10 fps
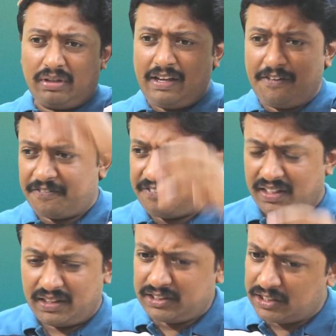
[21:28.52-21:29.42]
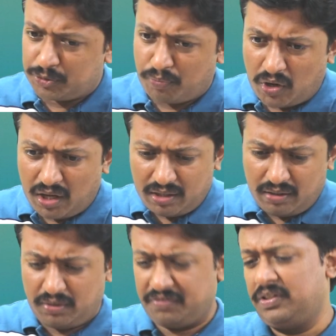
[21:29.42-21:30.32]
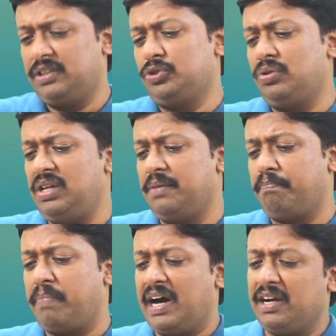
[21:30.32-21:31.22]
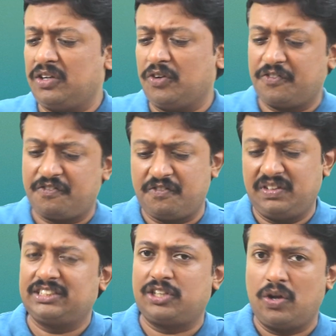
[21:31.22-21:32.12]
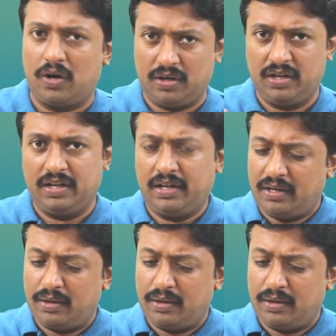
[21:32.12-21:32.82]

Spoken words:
if there is a small, if there is only a part of this law,